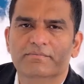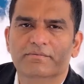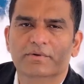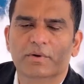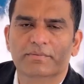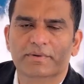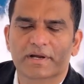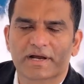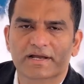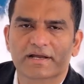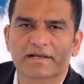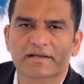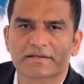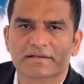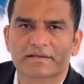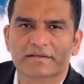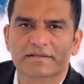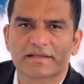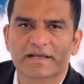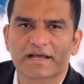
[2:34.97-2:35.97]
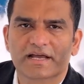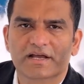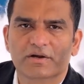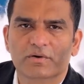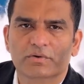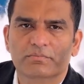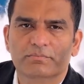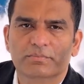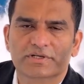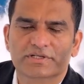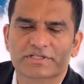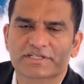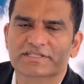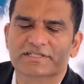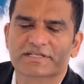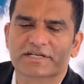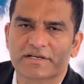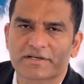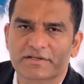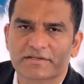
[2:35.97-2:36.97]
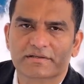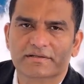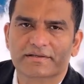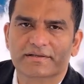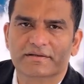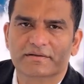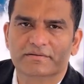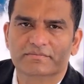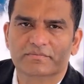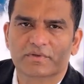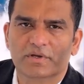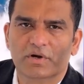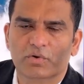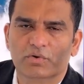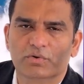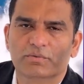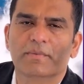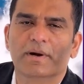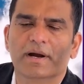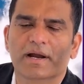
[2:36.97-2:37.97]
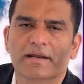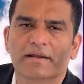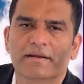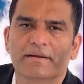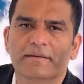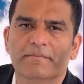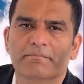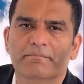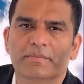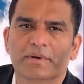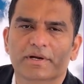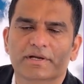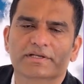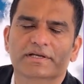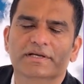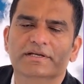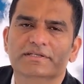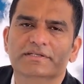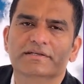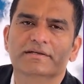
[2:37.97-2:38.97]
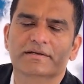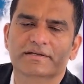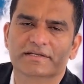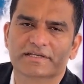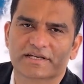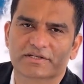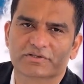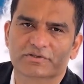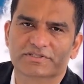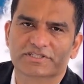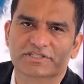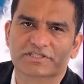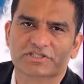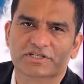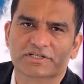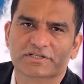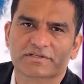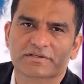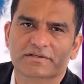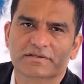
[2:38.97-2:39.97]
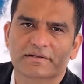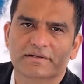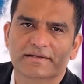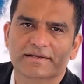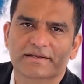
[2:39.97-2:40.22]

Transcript: From there, click on Purchasing, followed by Purchase Requisition.